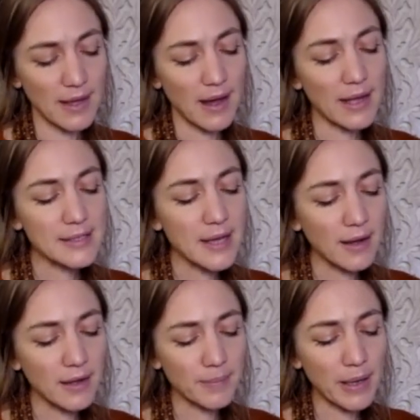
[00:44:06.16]
I
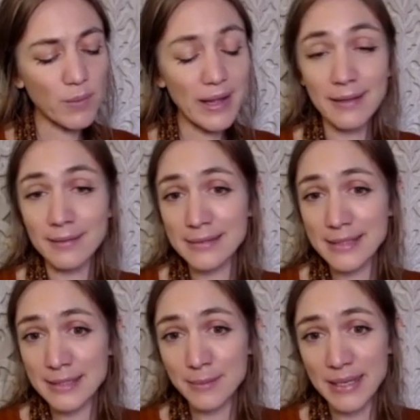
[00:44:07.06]
tuck my wings
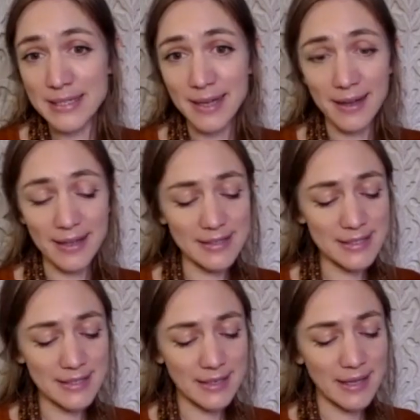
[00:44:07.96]
into my
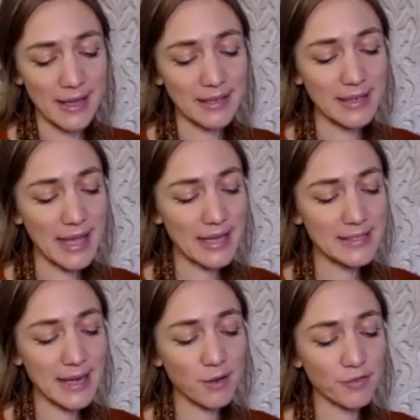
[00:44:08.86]
sides and gaze
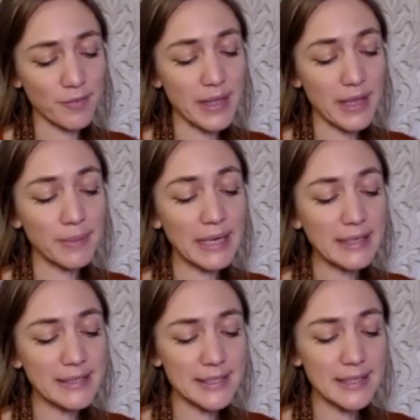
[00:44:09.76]
out from the
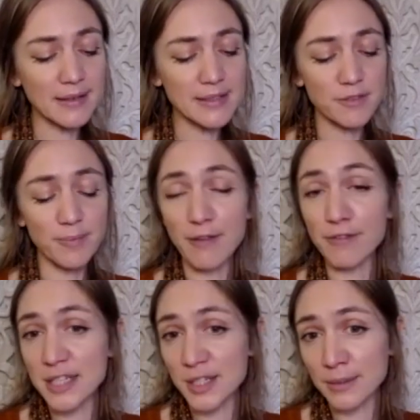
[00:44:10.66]
oblique slant of my
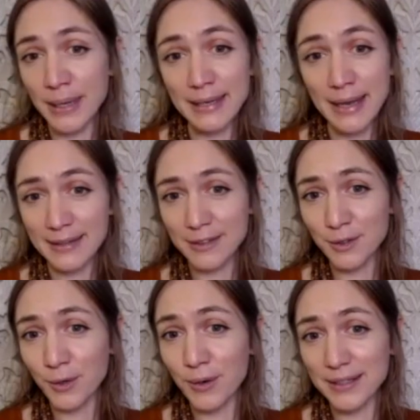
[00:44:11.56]
vision, my neck
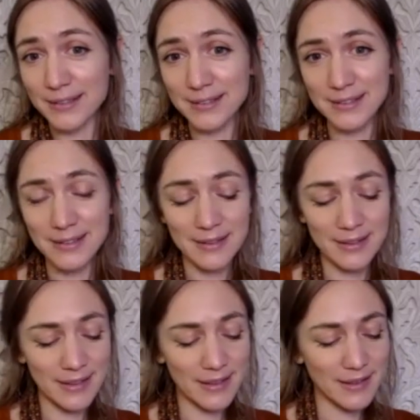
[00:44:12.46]
coiled.
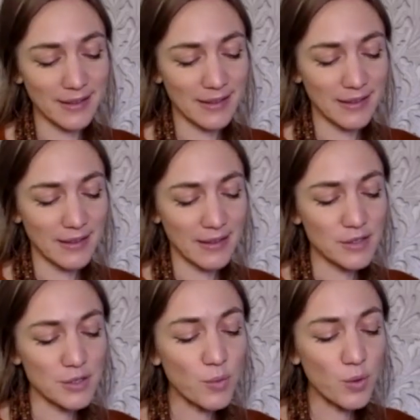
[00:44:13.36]

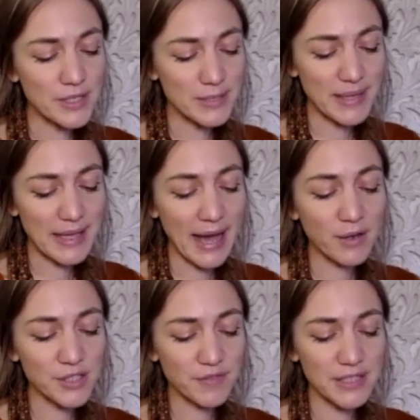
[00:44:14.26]
Towards me,
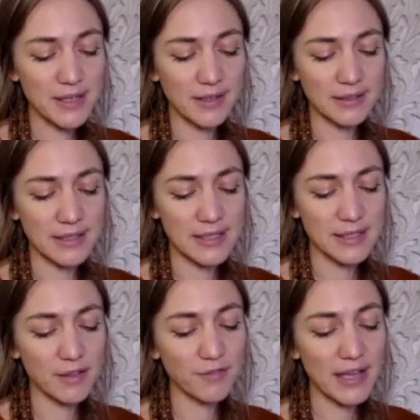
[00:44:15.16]
out of the darkness
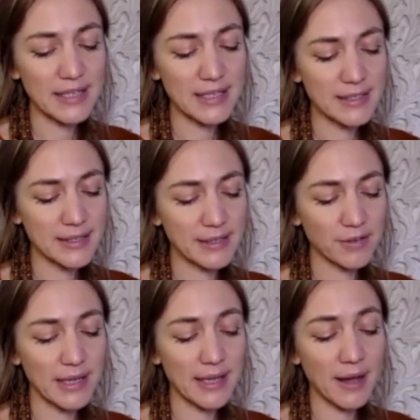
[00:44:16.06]
and the fading
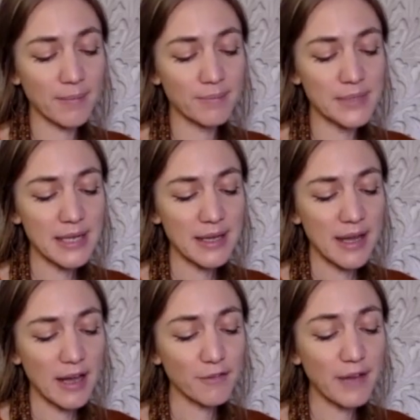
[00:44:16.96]
scenery, comes
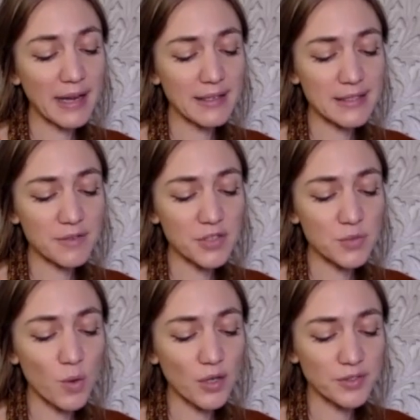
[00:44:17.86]
a phalanx of
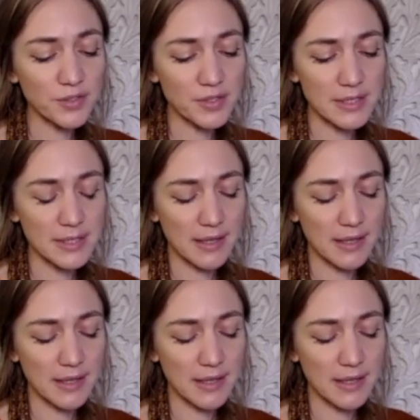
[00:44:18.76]
swans.